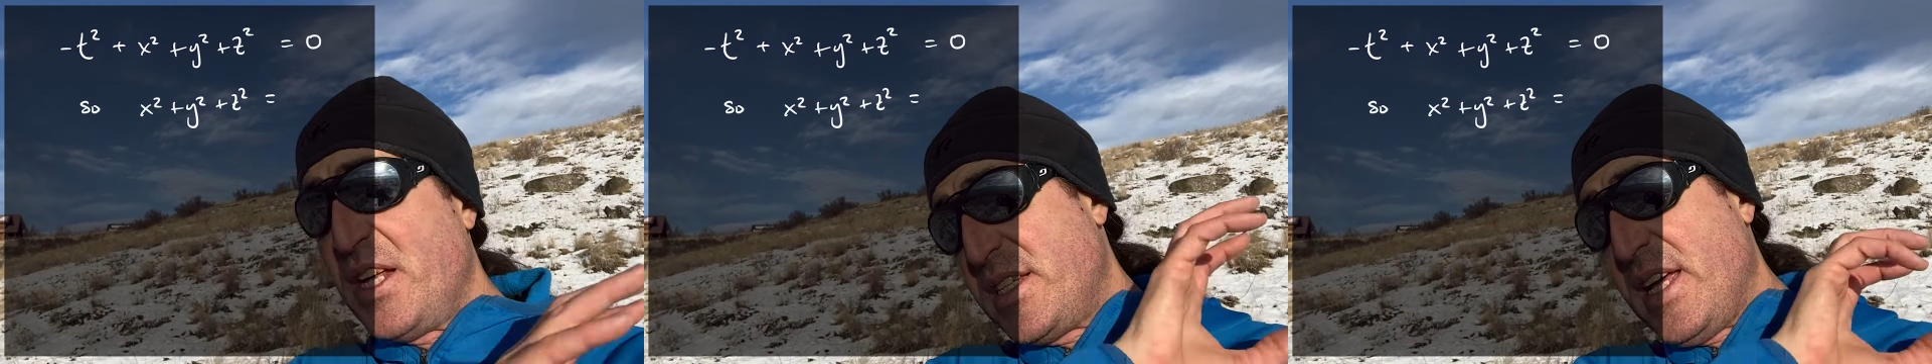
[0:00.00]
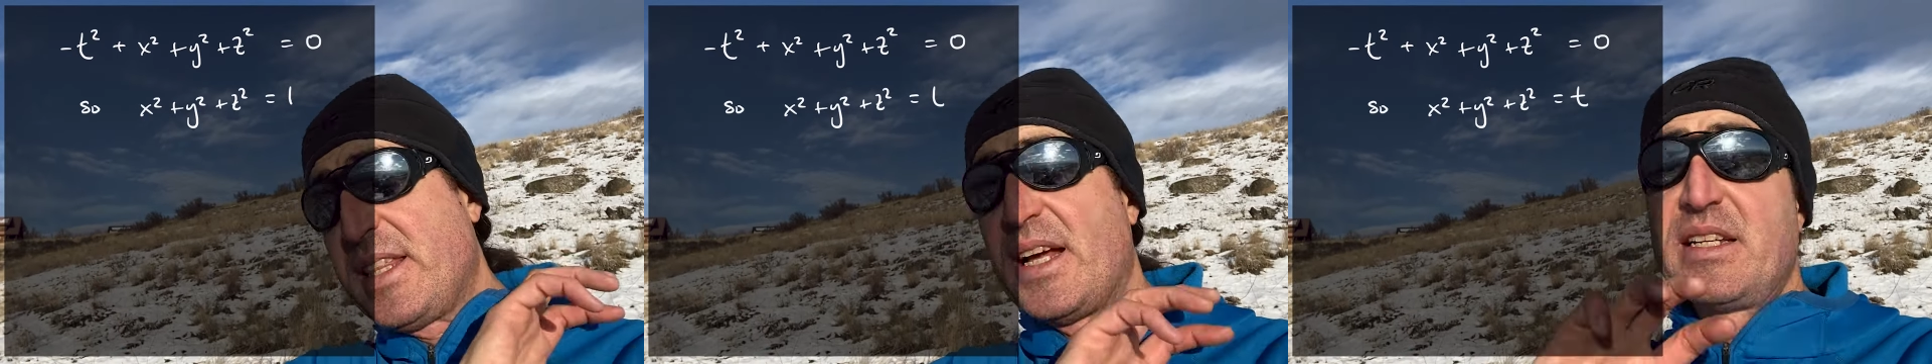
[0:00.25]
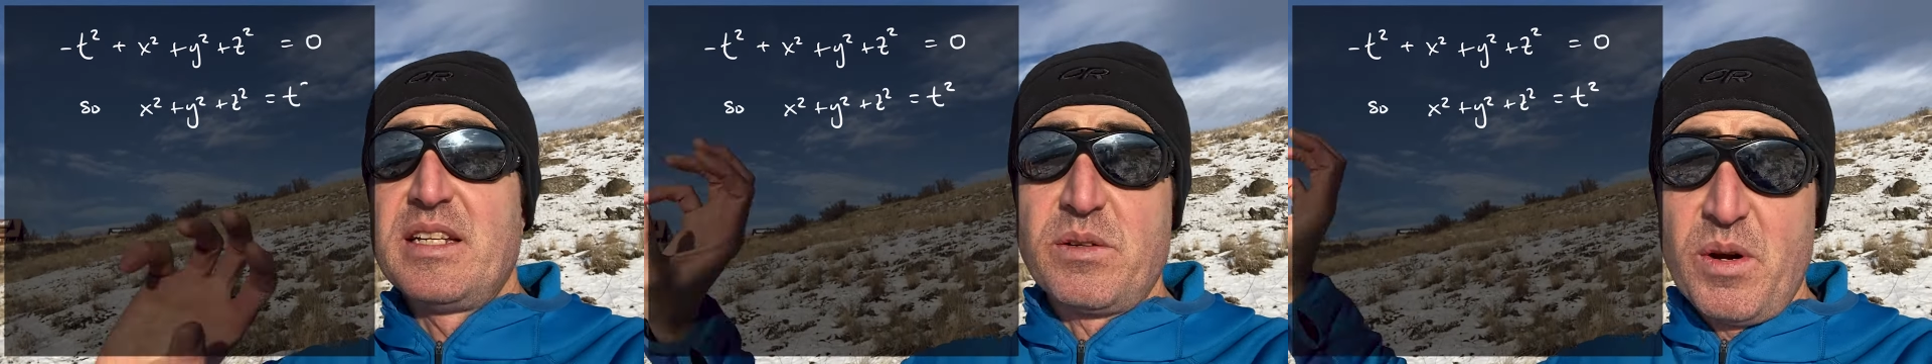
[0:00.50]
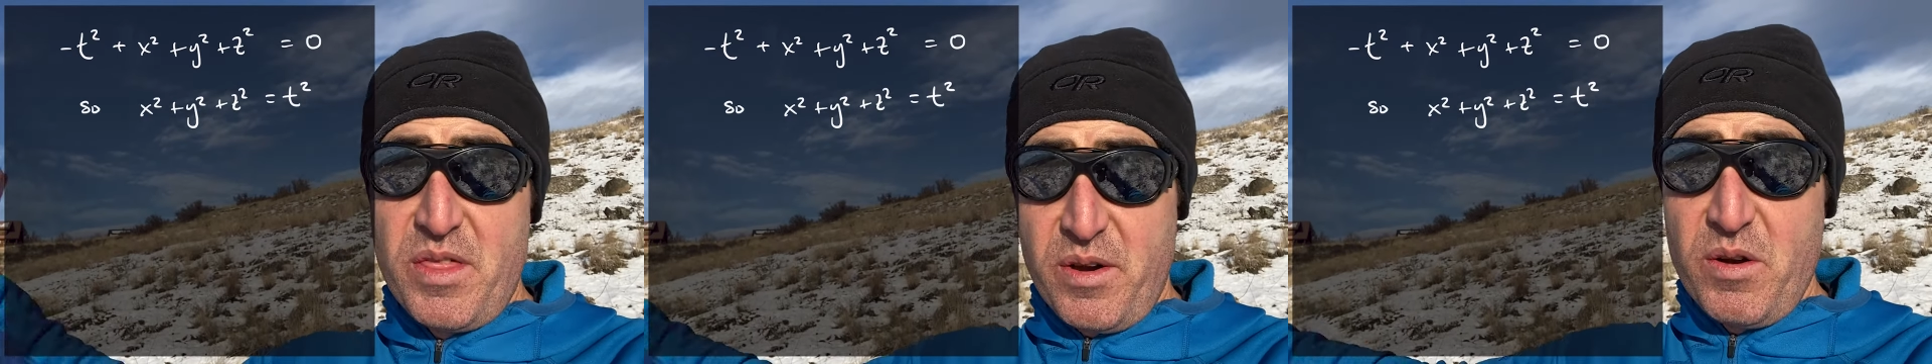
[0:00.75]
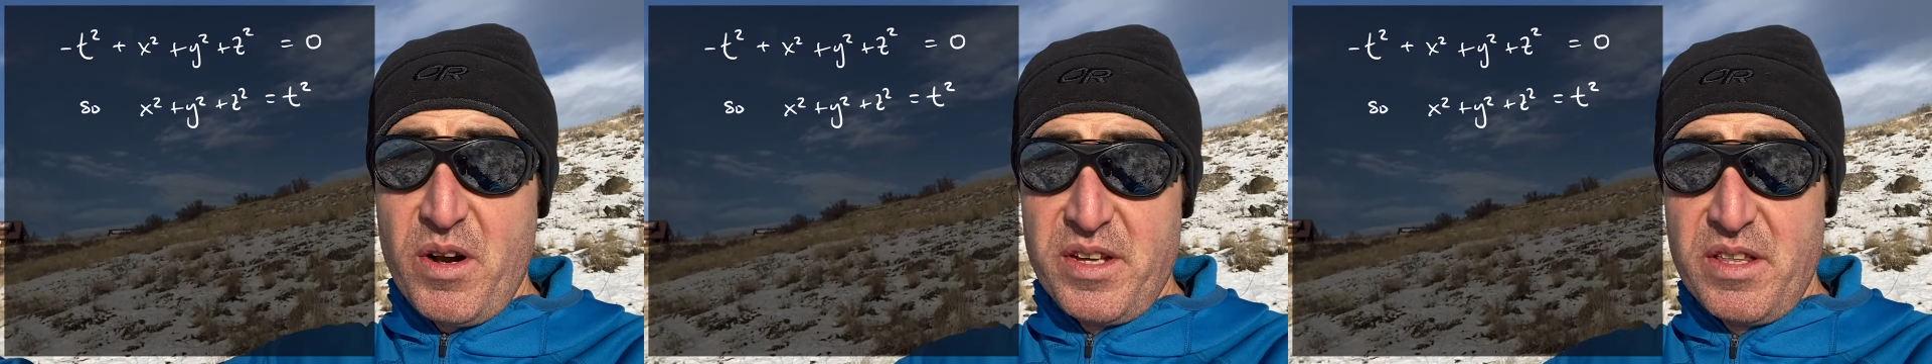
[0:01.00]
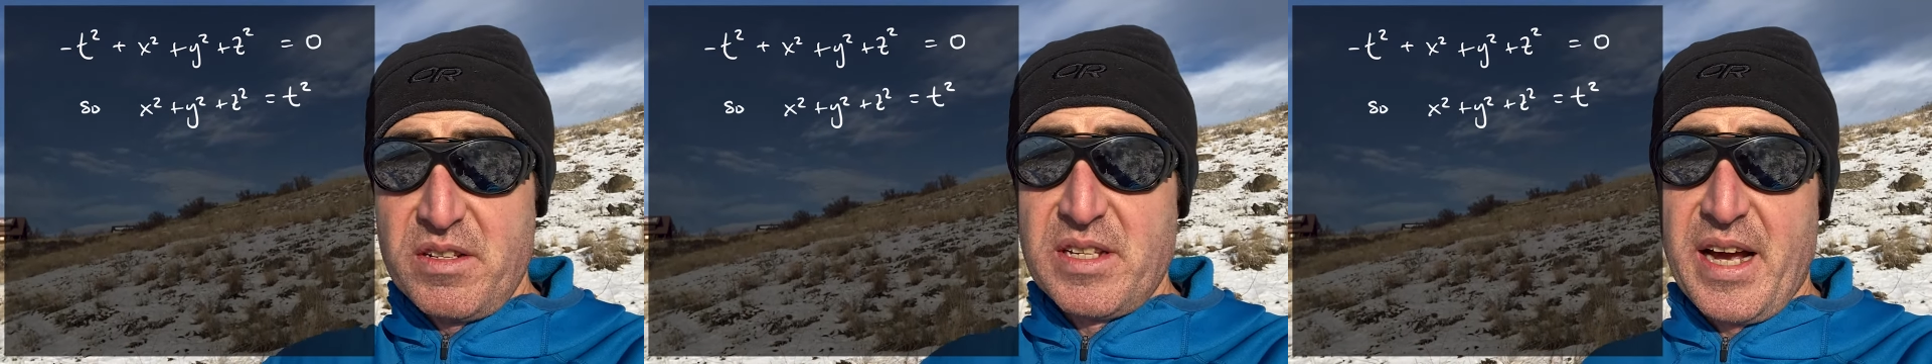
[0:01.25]
Take that t squared, throw it on the
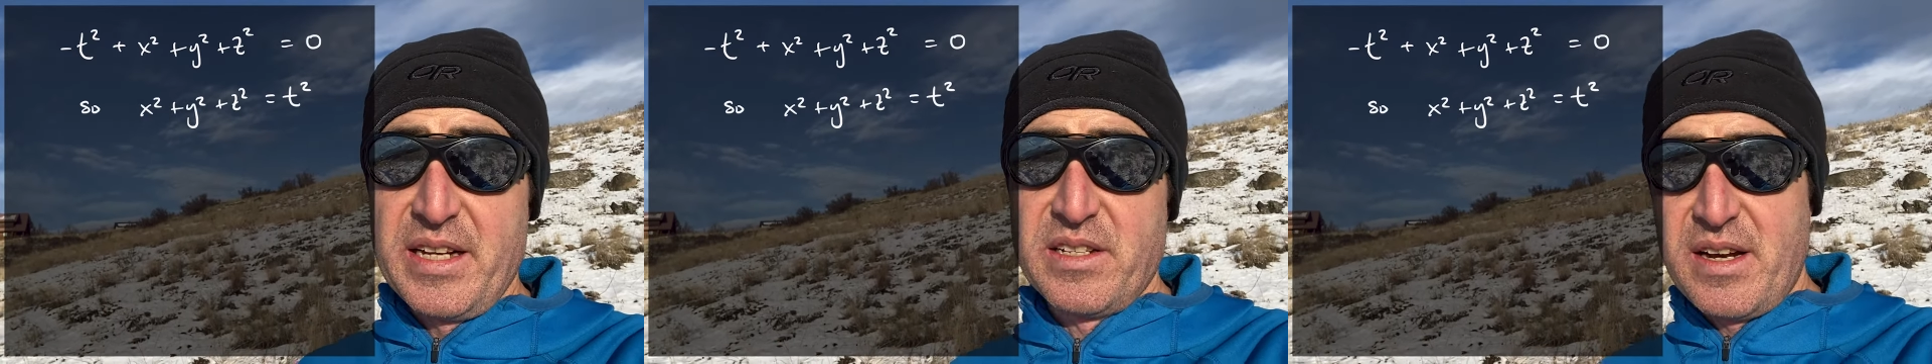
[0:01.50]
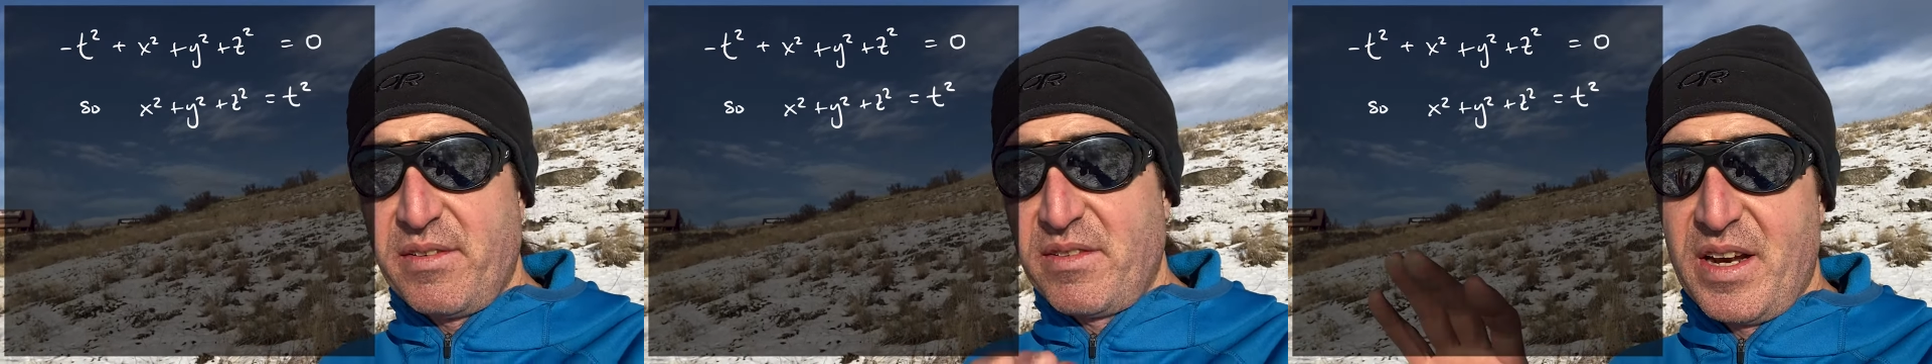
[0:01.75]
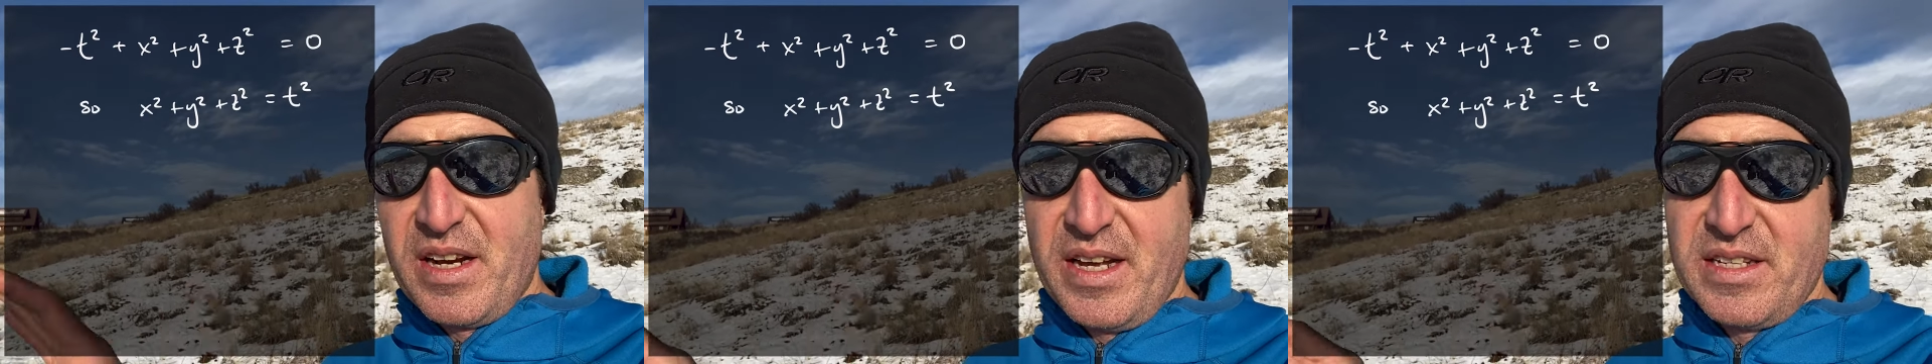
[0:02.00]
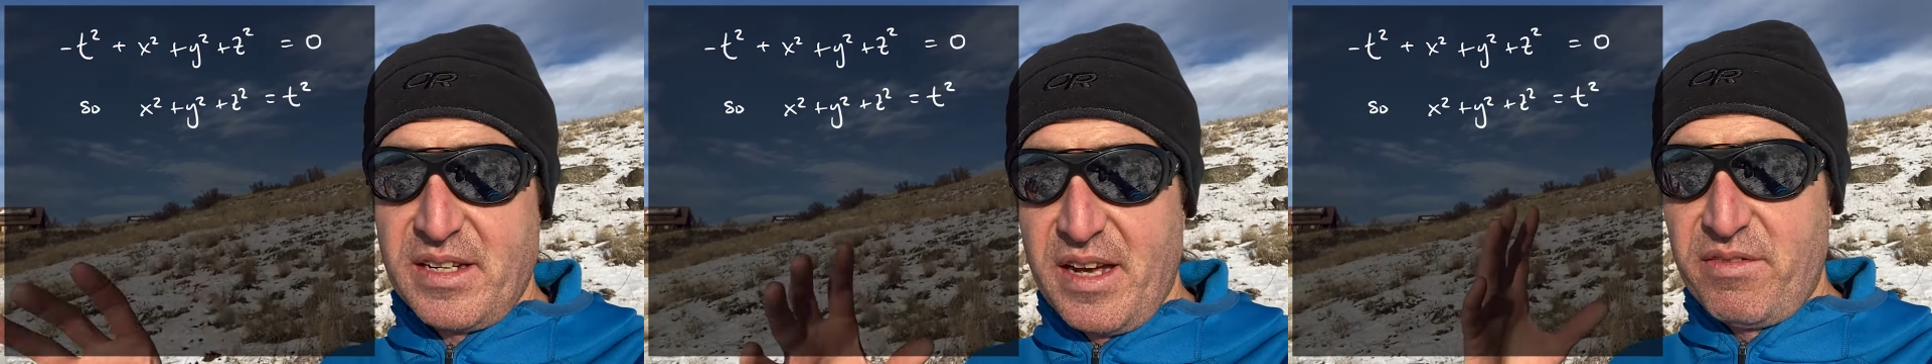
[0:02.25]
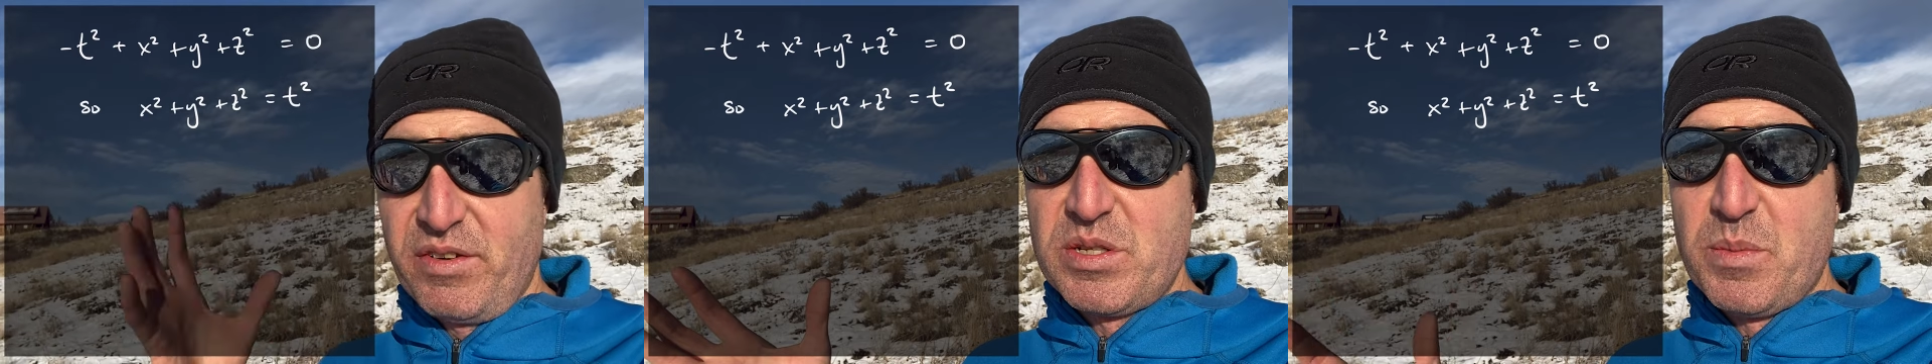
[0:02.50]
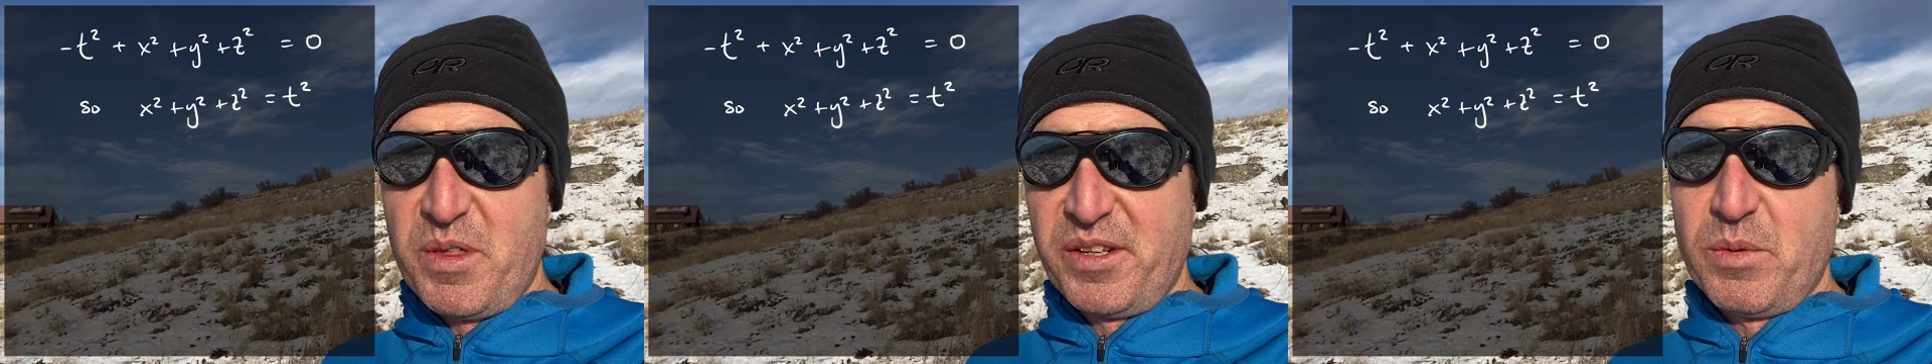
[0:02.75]
other side. So now we've got a nice kind of
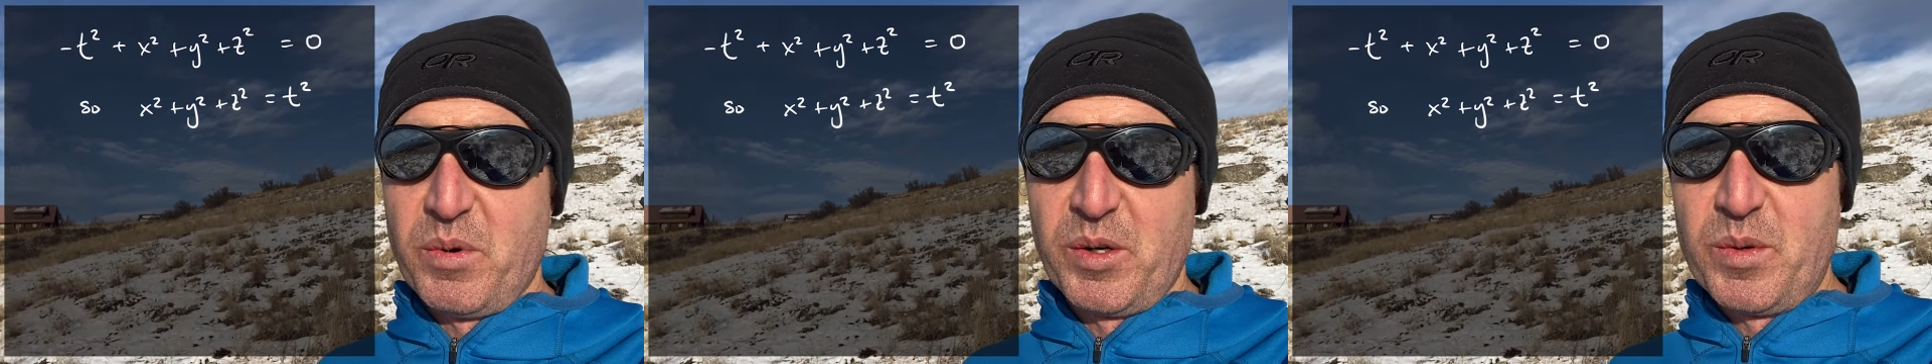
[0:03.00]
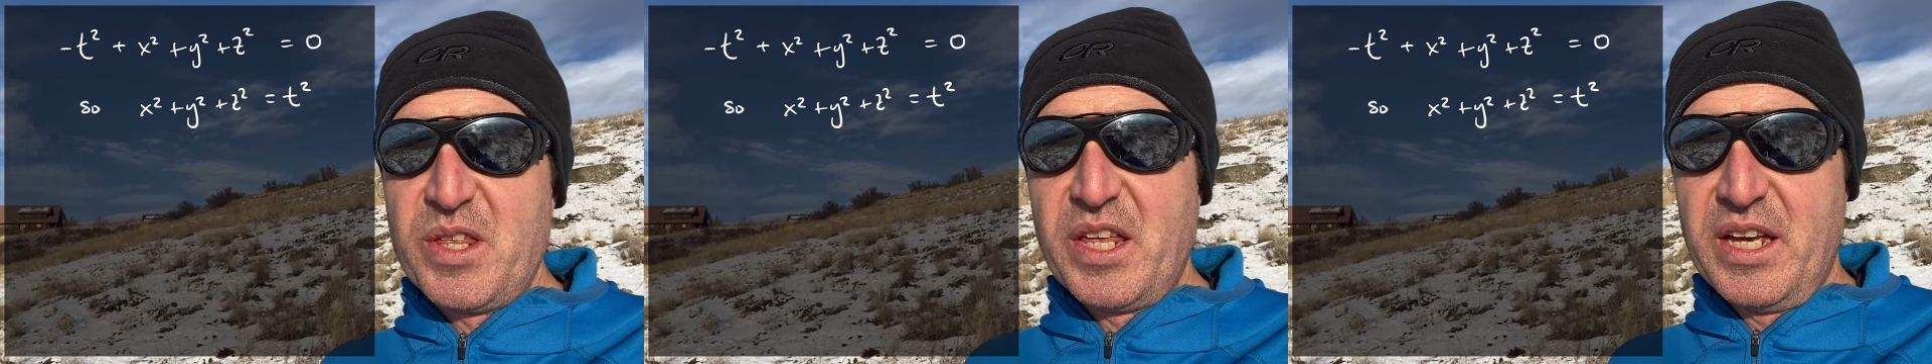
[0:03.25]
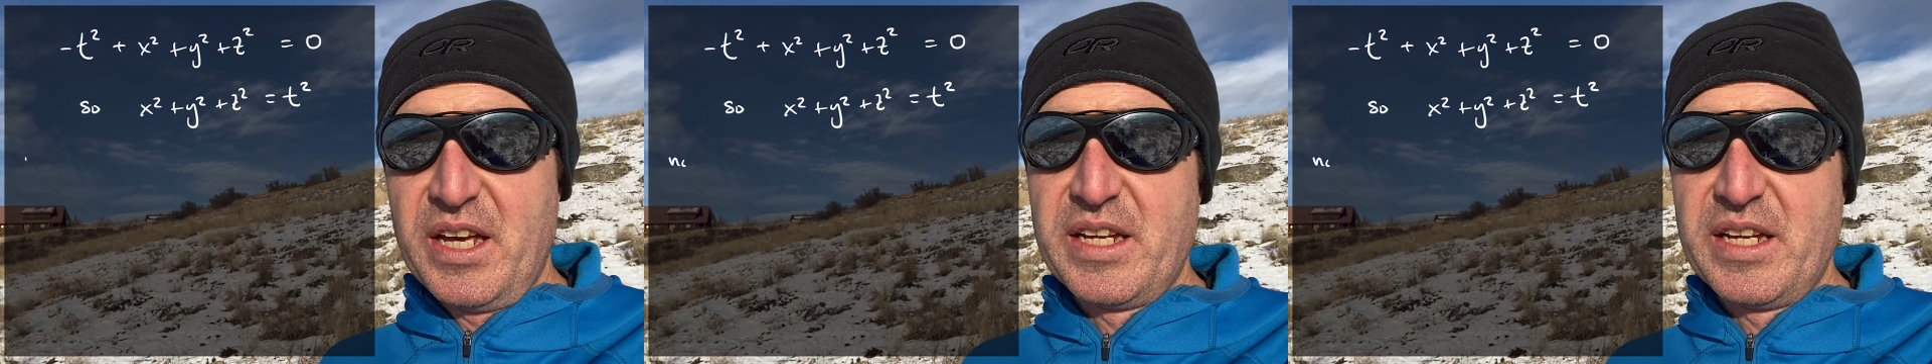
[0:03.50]
reasonable thing to work with.